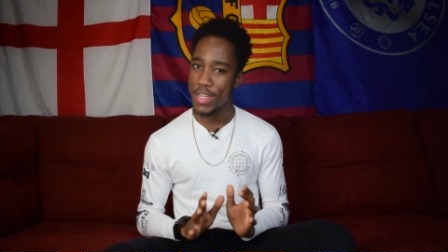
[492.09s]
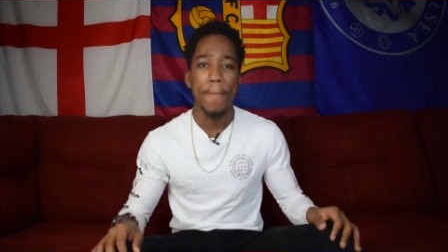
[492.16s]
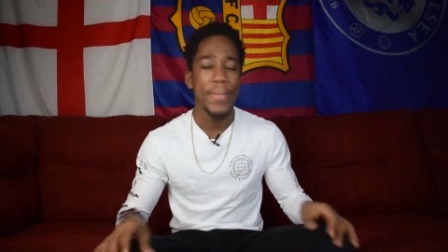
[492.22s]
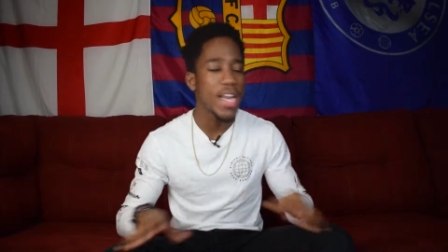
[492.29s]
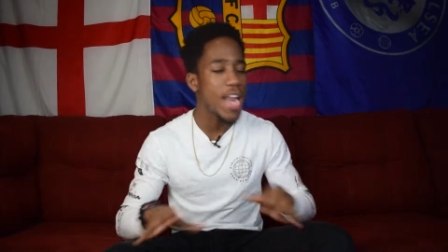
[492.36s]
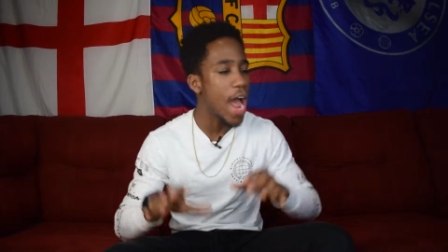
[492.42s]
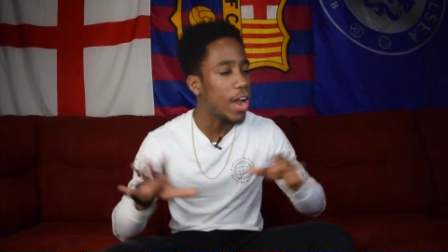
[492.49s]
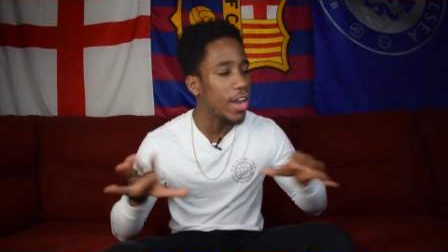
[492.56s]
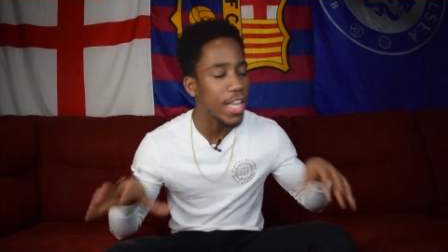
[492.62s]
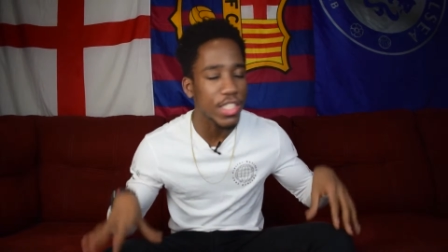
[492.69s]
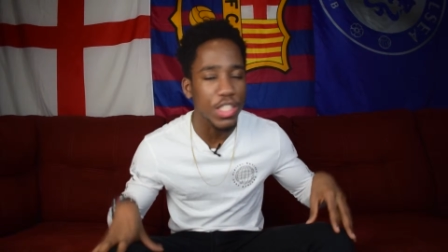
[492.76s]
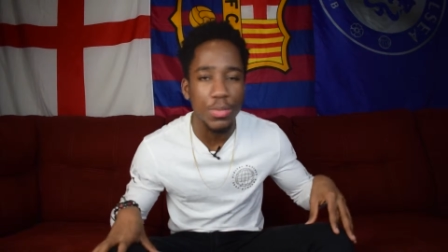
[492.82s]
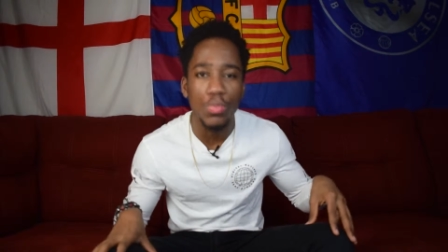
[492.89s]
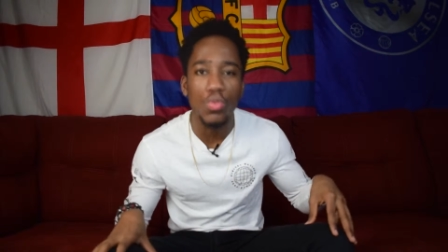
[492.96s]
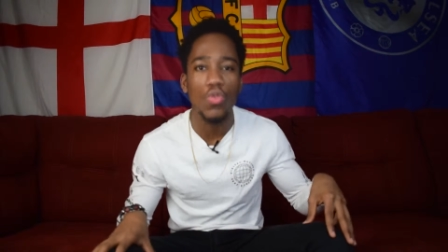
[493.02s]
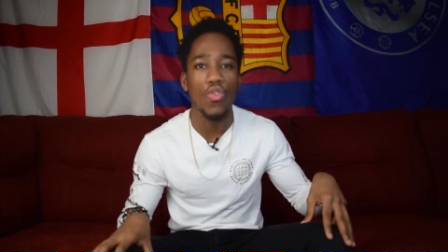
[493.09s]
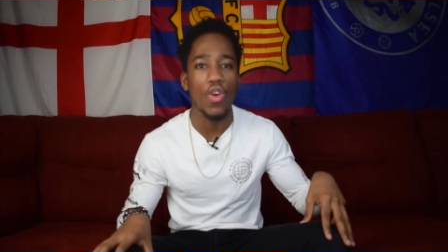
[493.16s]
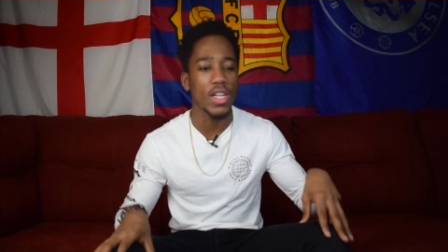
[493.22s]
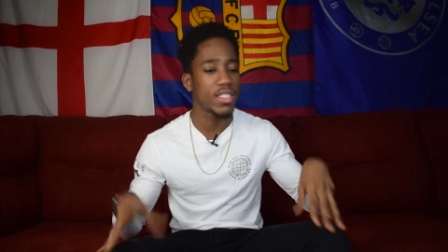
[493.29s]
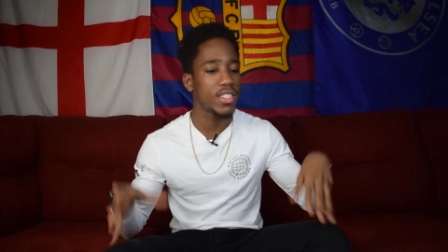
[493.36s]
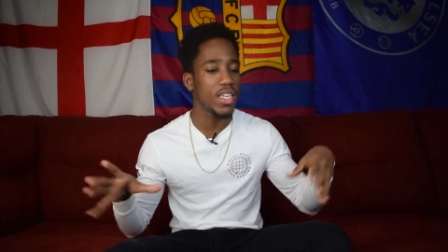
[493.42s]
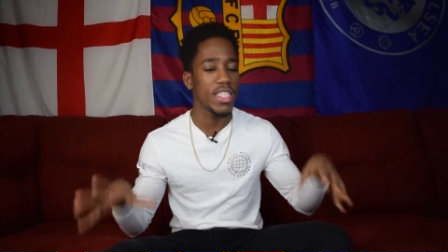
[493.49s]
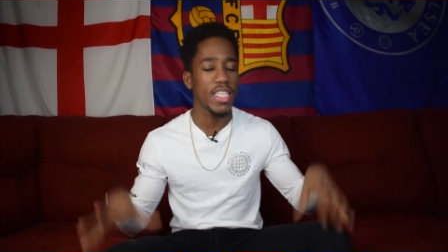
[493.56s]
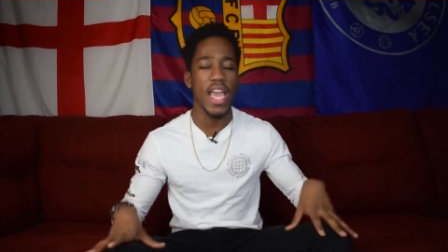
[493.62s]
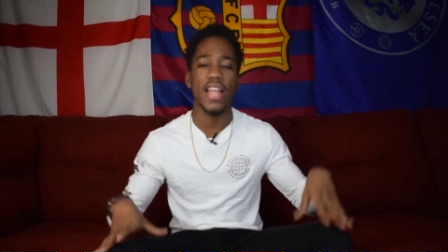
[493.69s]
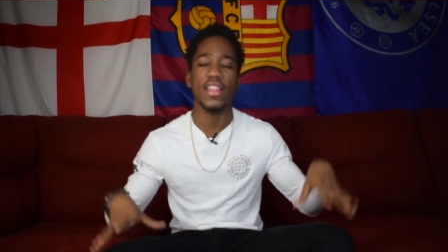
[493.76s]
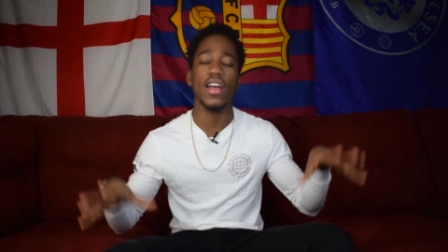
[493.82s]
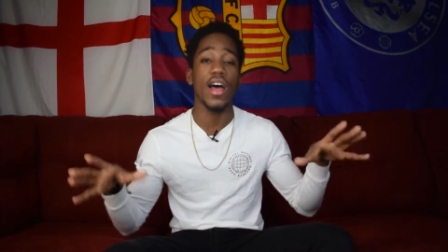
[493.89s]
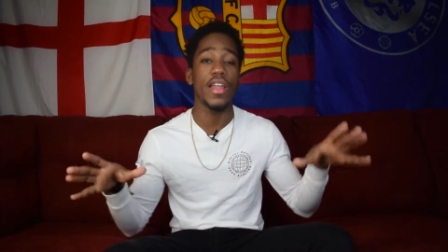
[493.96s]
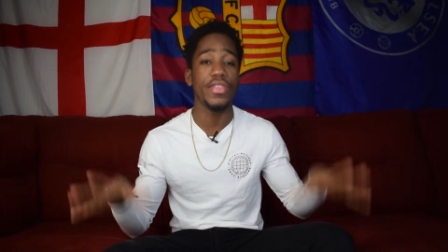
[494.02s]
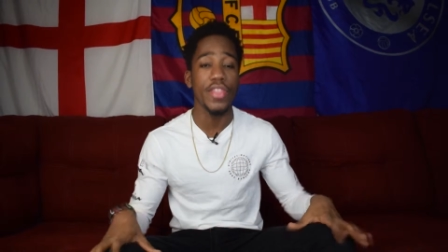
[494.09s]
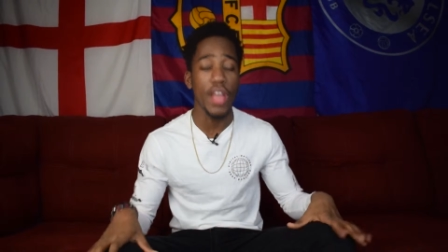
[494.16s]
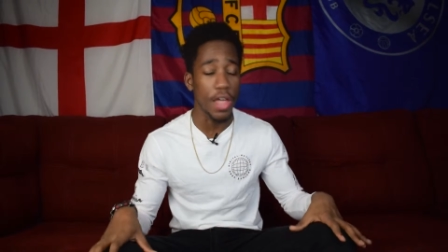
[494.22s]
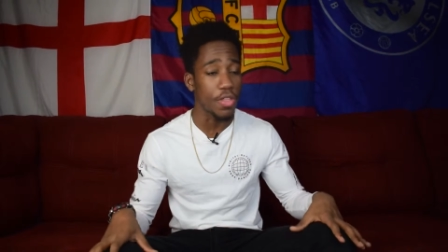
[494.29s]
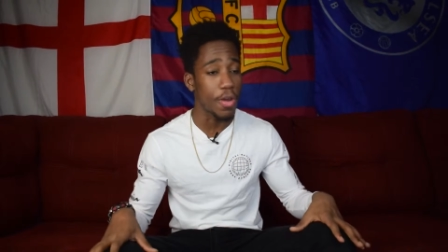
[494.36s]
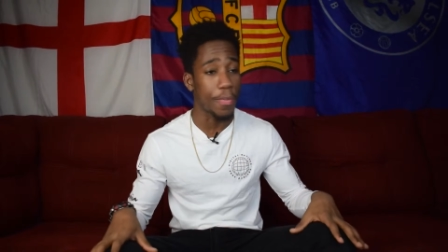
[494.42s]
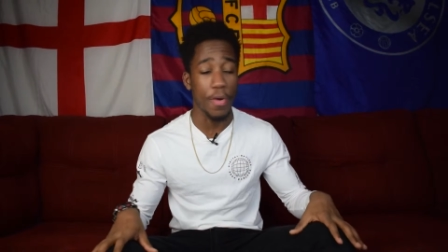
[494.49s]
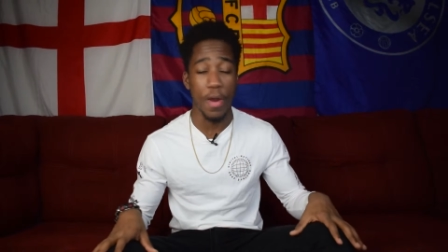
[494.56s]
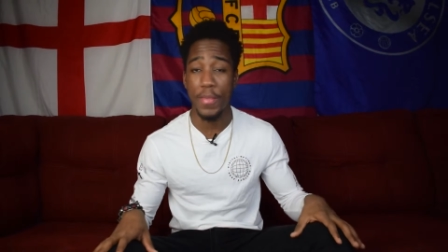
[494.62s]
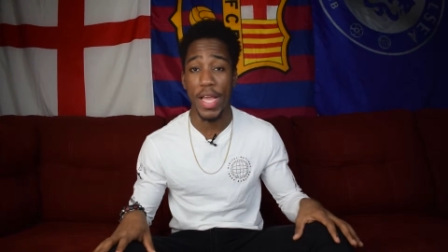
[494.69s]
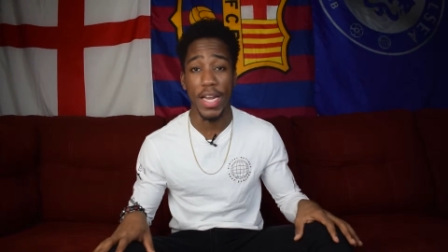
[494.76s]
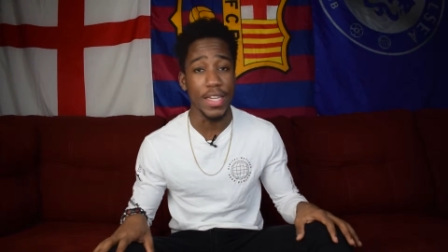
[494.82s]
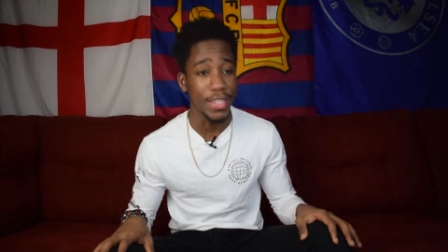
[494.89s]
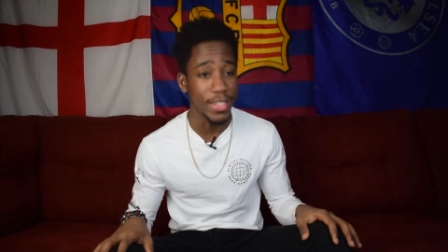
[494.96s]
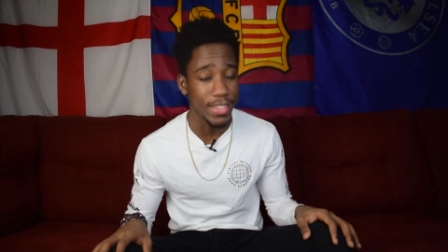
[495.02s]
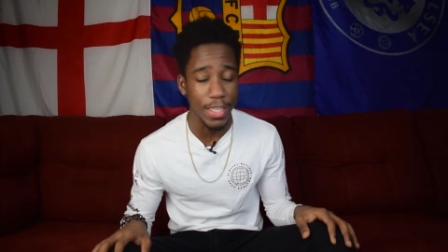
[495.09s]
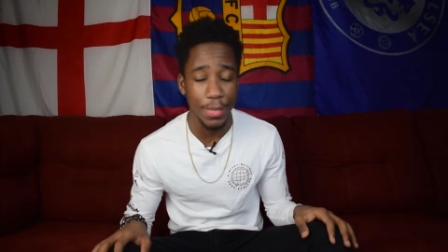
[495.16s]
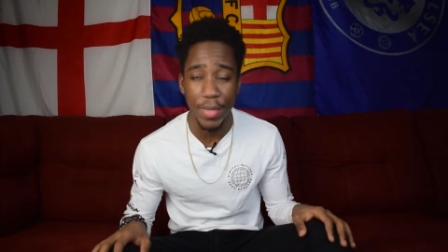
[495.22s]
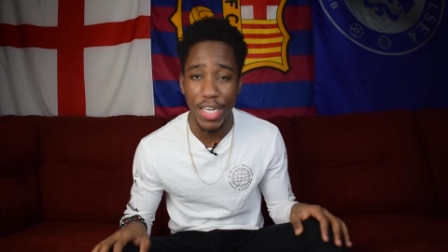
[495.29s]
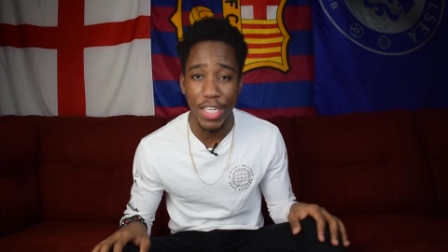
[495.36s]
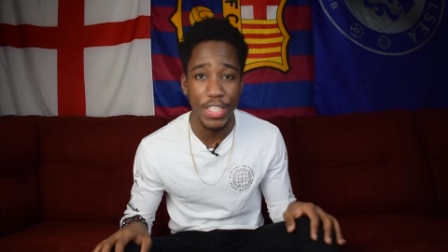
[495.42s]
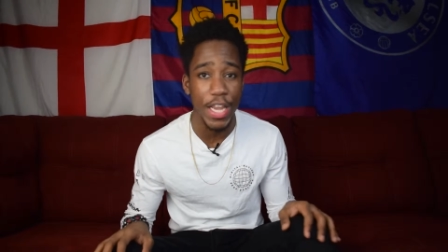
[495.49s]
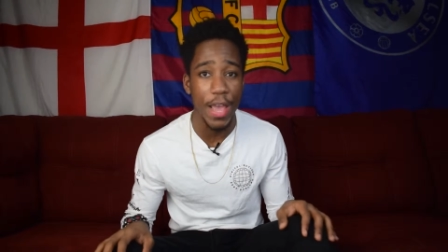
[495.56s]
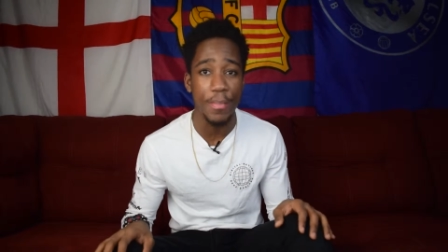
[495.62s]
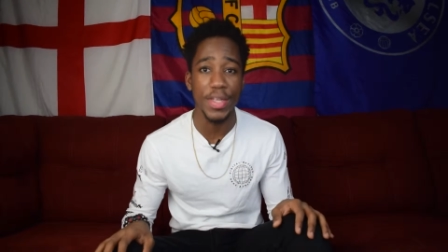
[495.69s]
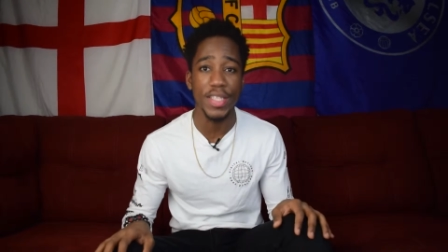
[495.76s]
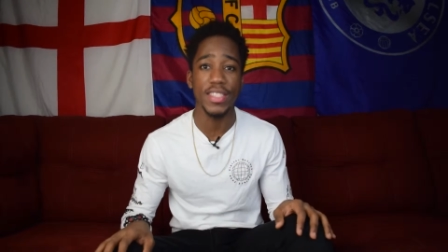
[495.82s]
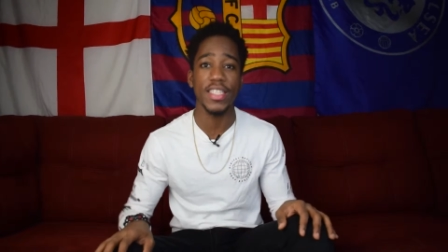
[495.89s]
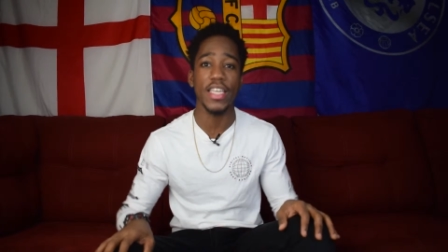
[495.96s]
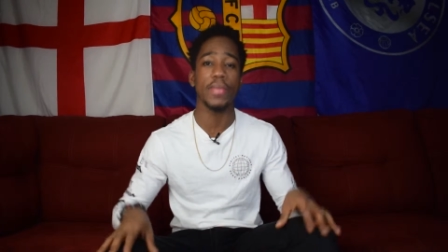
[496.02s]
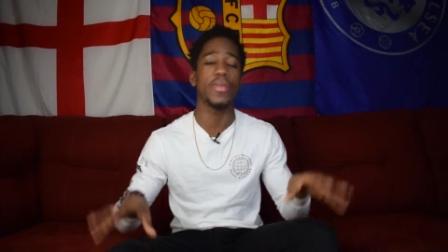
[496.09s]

But now let's move on to yet another Premier League team in the Champions League.